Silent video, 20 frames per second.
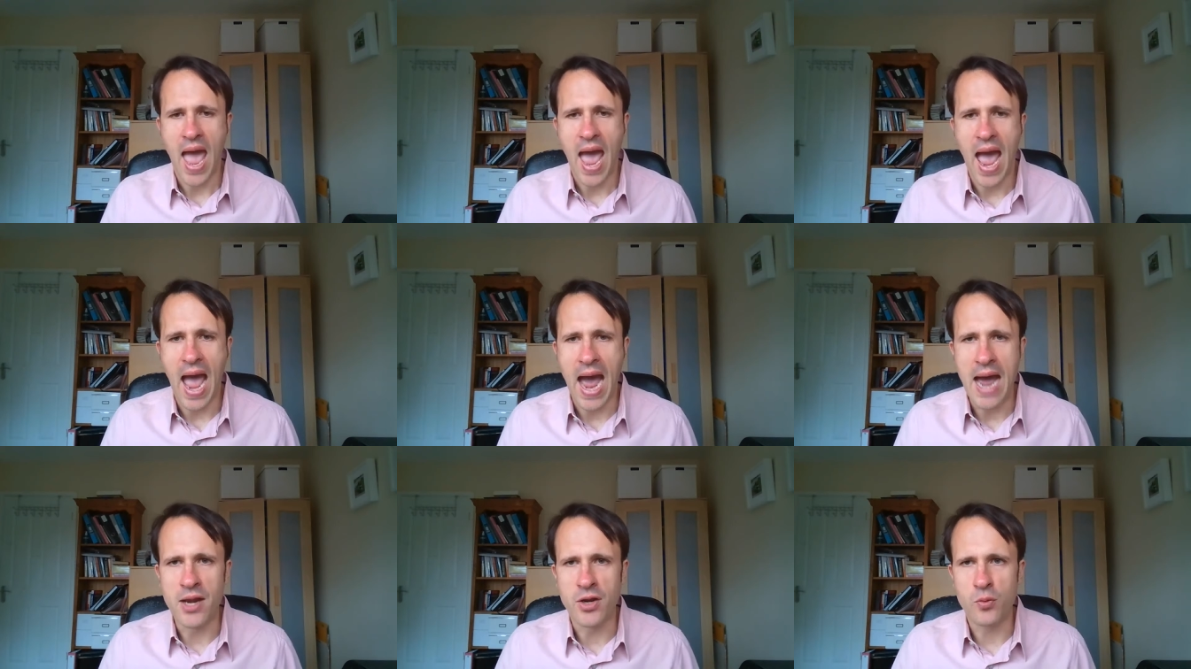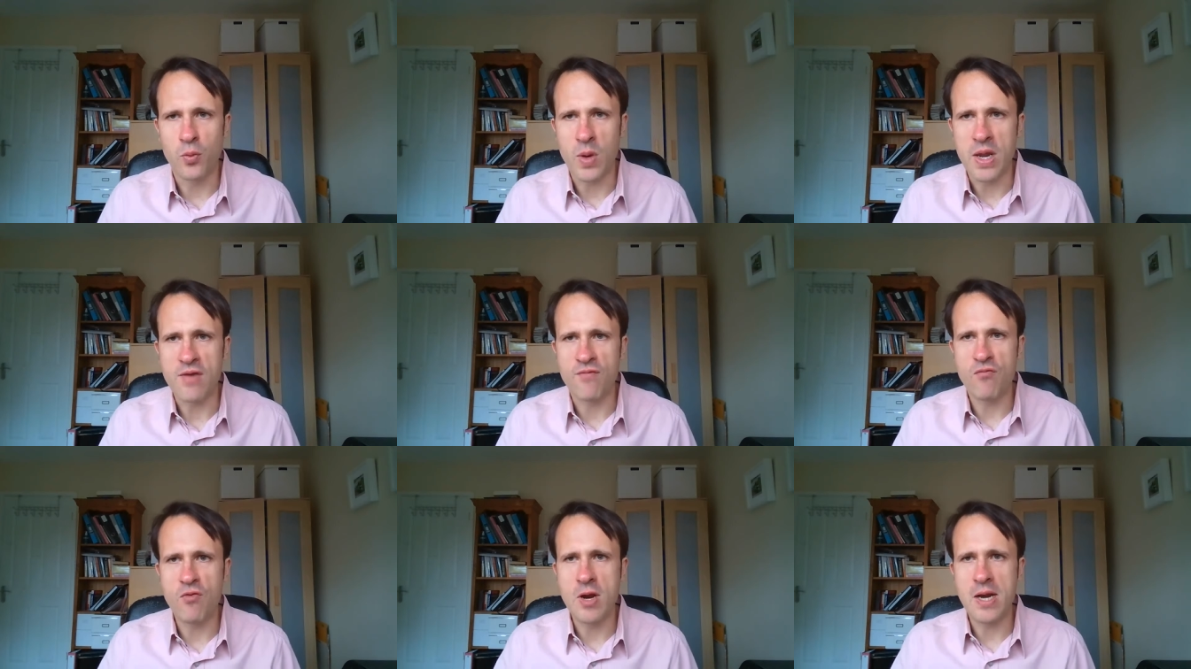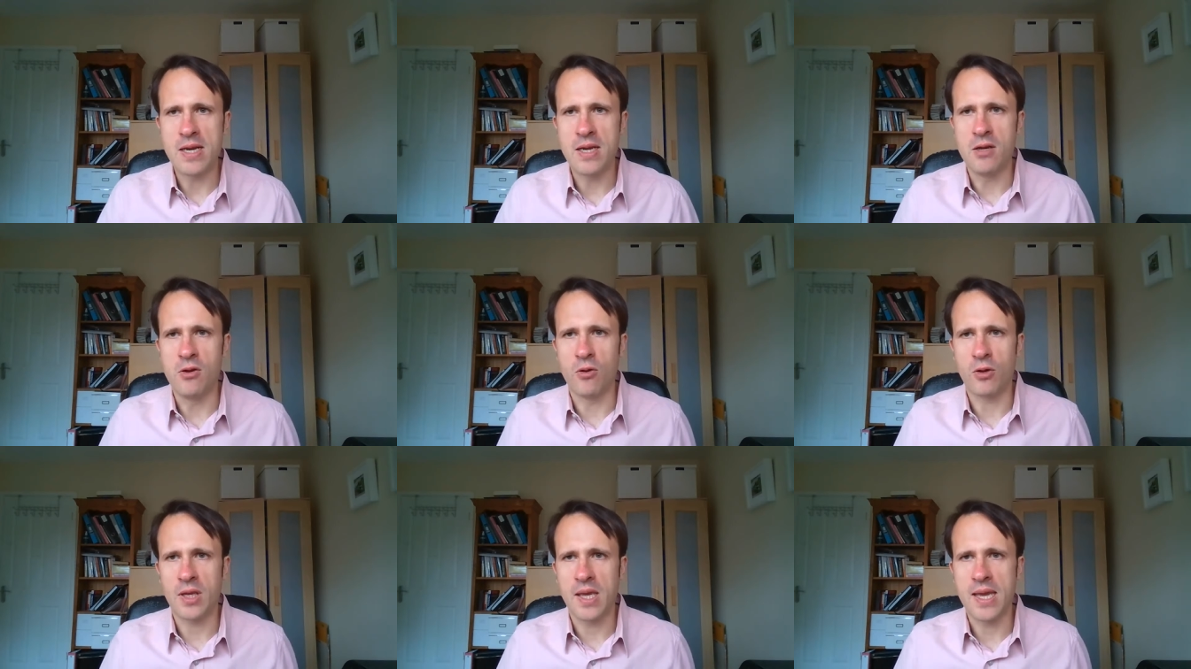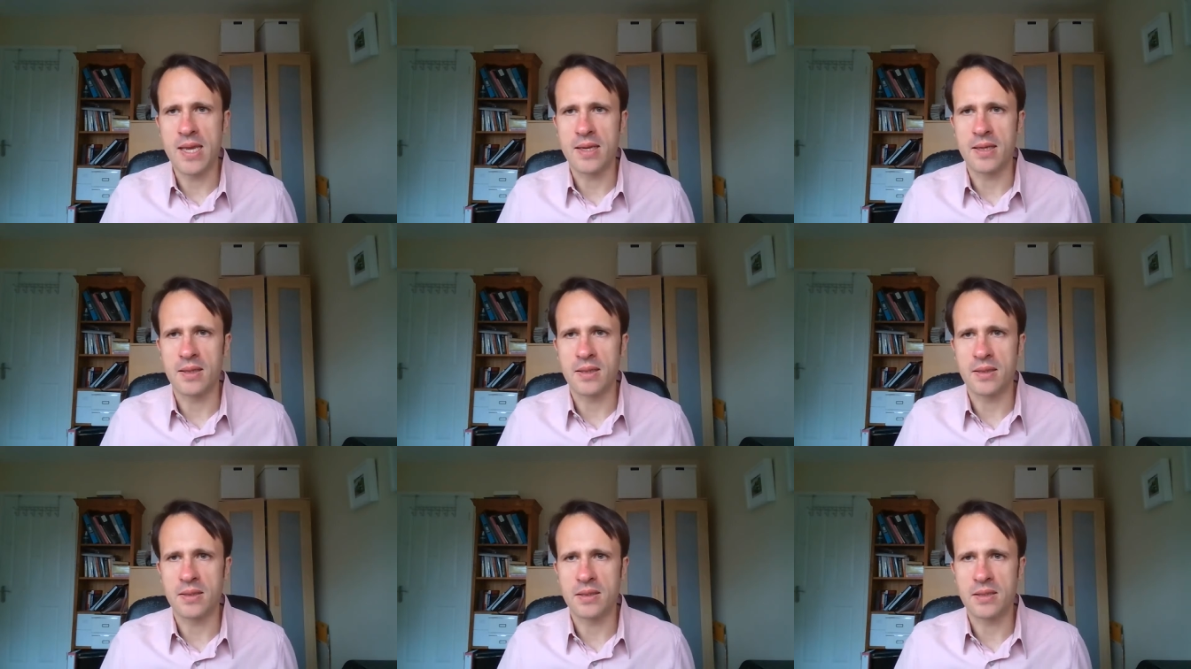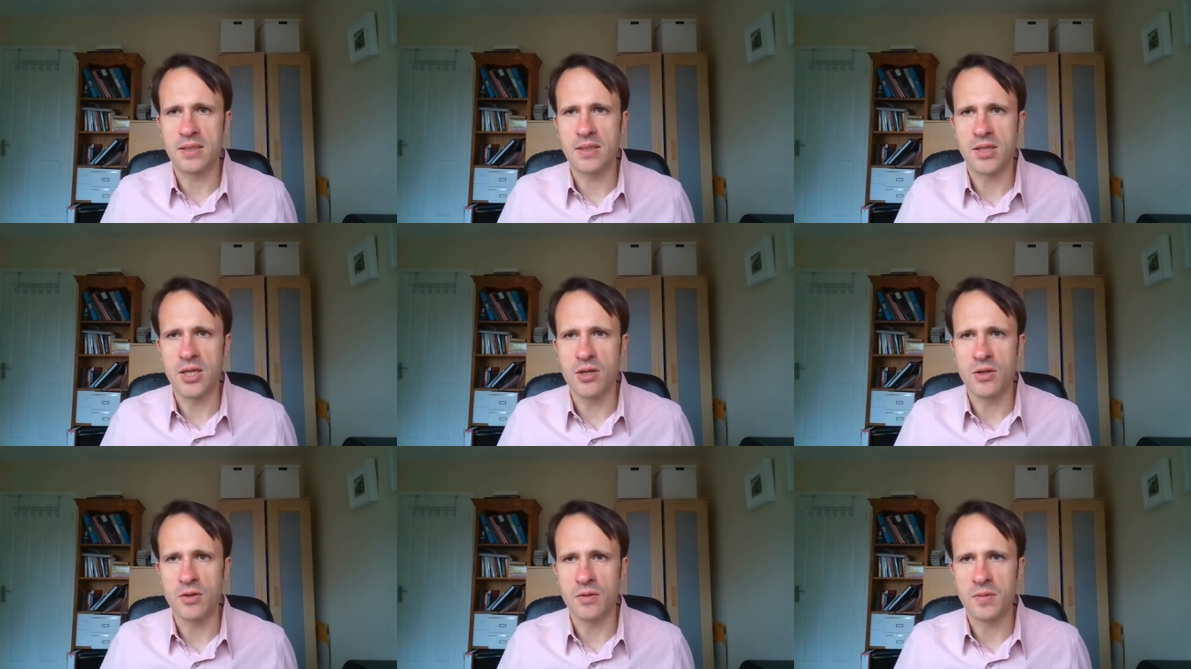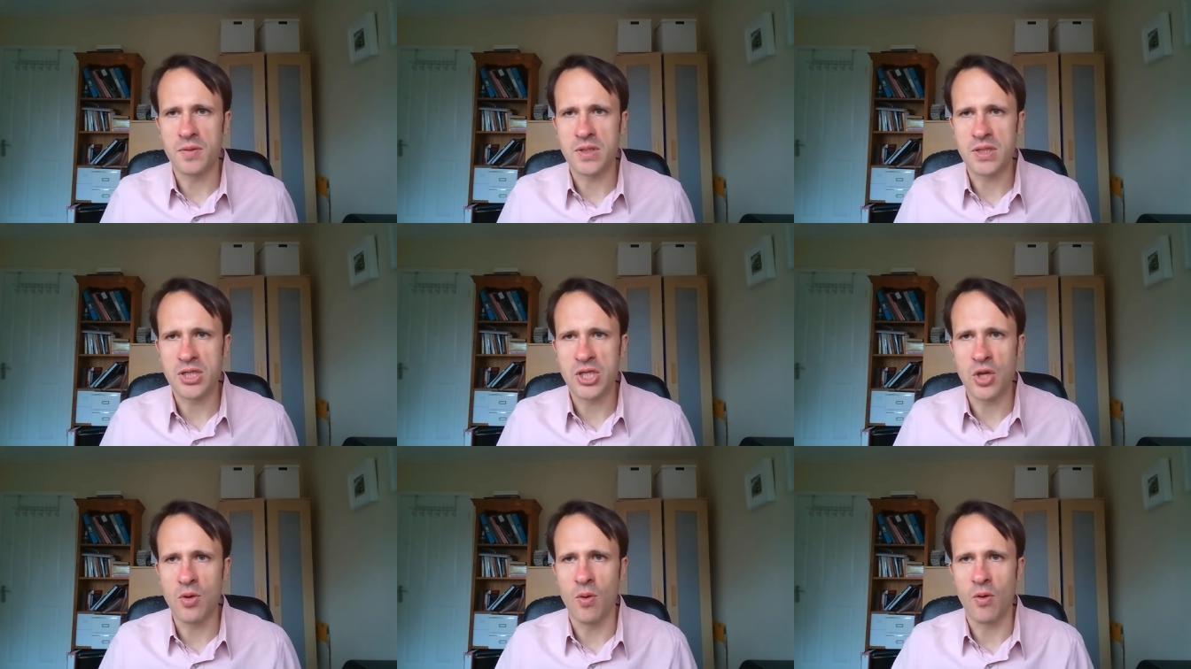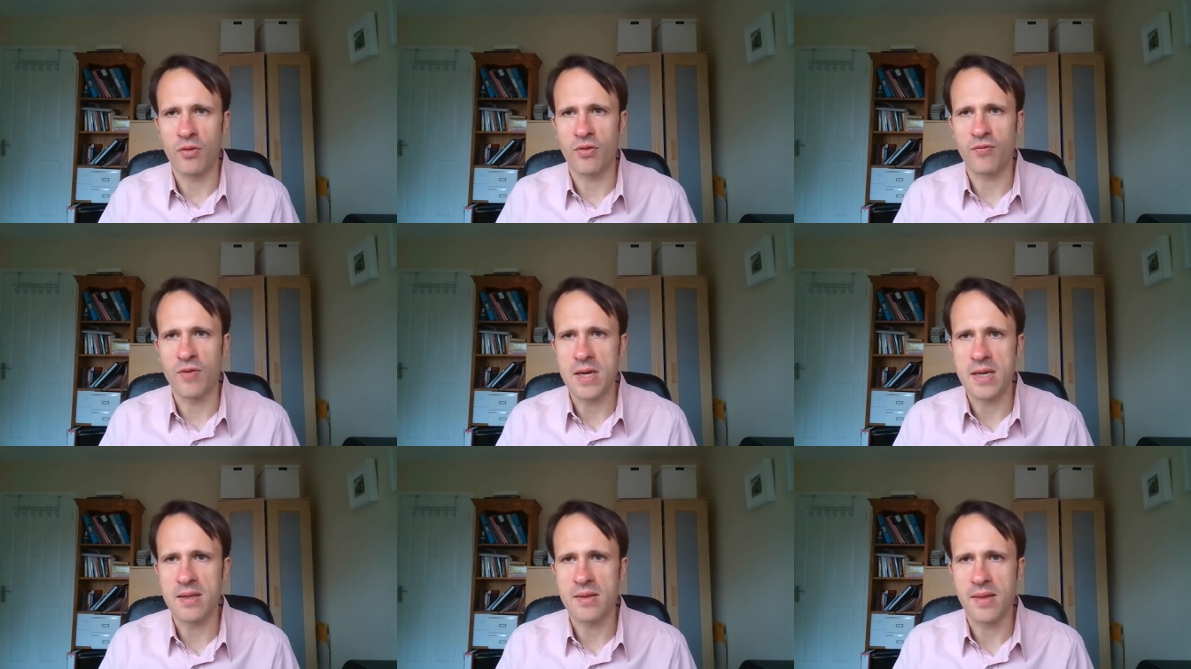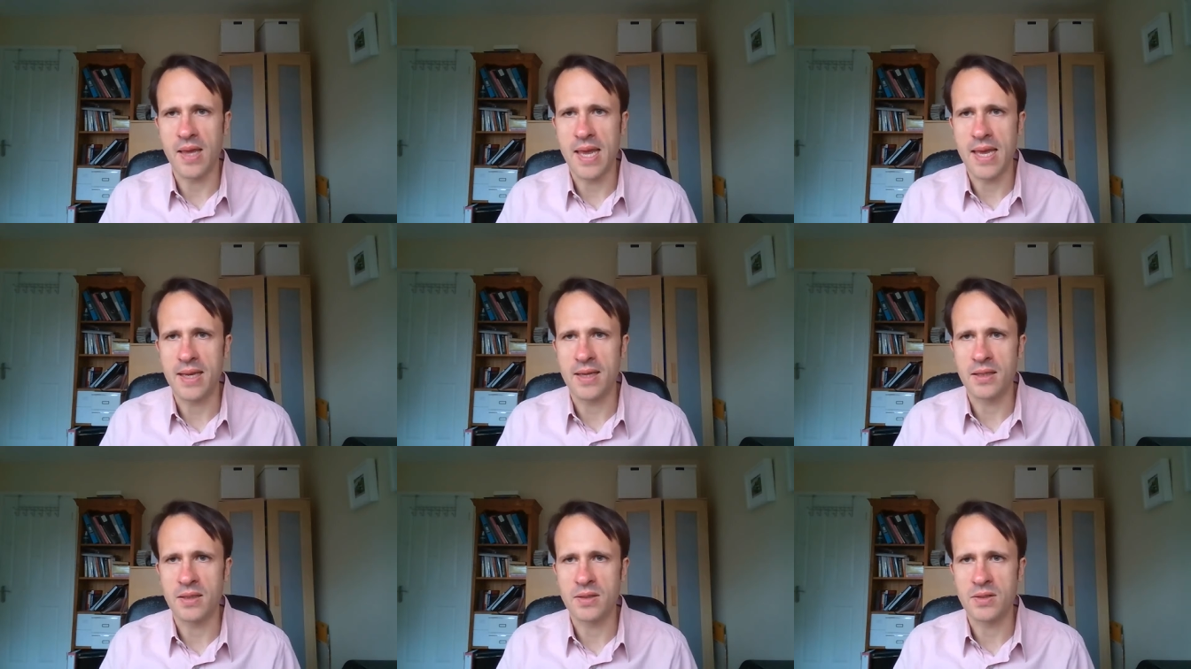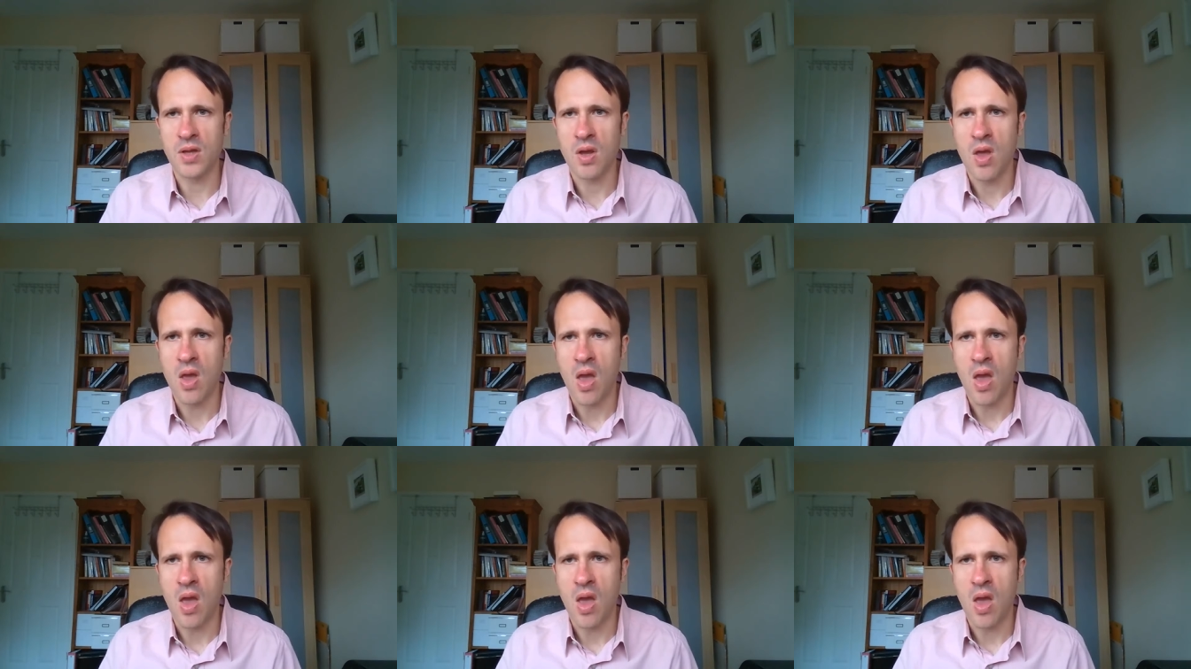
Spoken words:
and we're really looking to do 2 or 3 things.